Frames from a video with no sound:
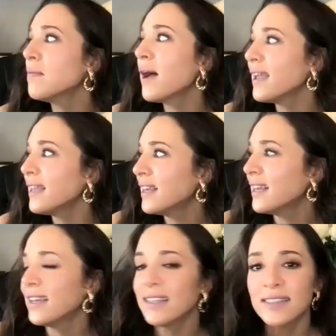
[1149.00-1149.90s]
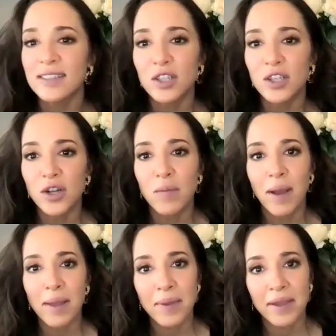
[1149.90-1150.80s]
my kids,
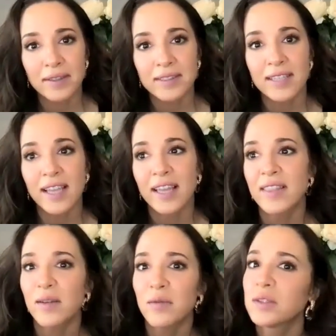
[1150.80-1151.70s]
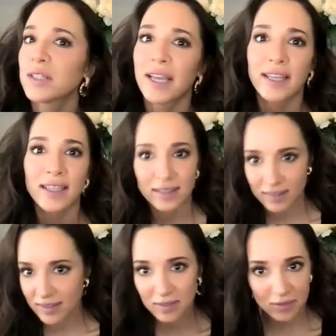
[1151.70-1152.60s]
my parents, again, they were like
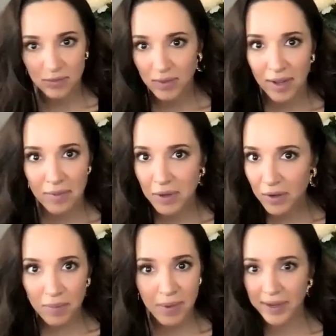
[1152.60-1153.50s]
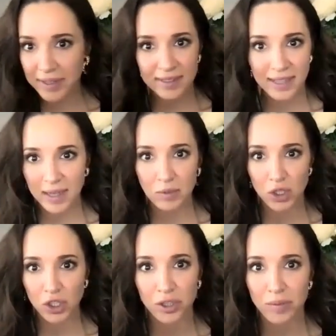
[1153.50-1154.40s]
immigrant parents, like I'm
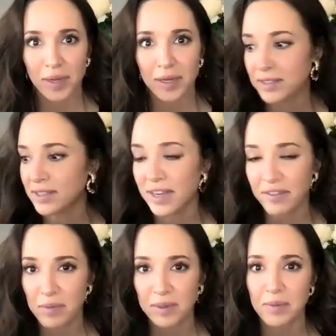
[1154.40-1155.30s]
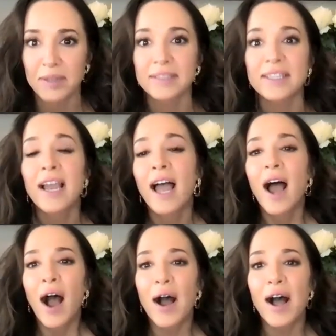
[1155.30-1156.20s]
sure your parents and everybody's parents.
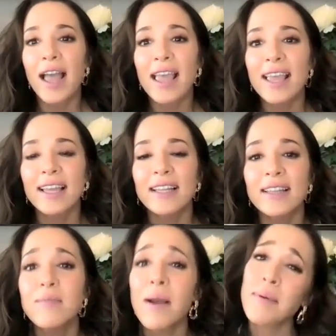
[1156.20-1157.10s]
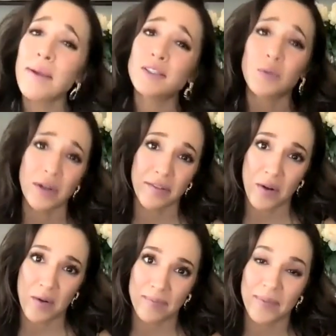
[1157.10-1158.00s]
And my parents were never
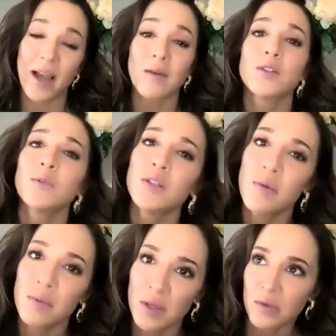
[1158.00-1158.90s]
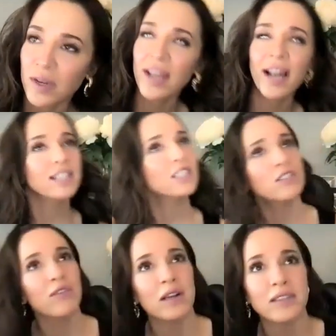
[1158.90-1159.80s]
home. I was always home alone. And I
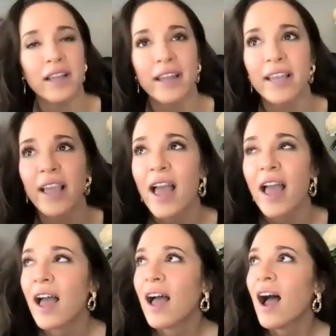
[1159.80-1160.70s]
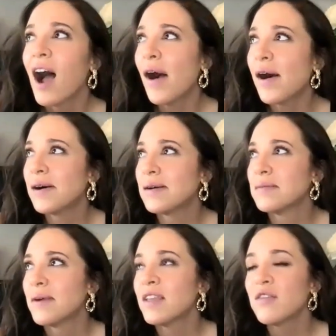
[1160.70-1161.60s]
just felt like
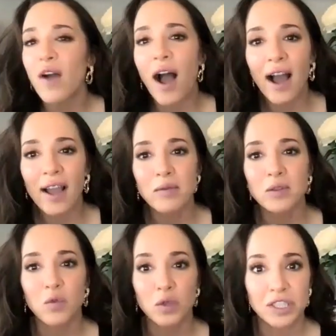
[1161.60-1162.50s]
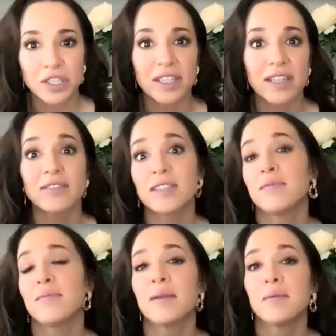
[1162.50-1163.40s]
if I was fortunate enough
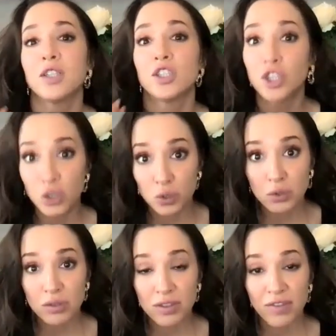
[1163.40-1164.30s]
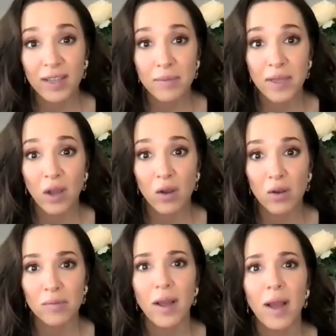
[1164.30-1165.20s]
to be able to choose if I could be
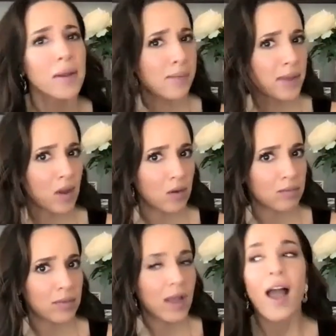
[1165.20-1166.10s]
home, I'm gonna be home.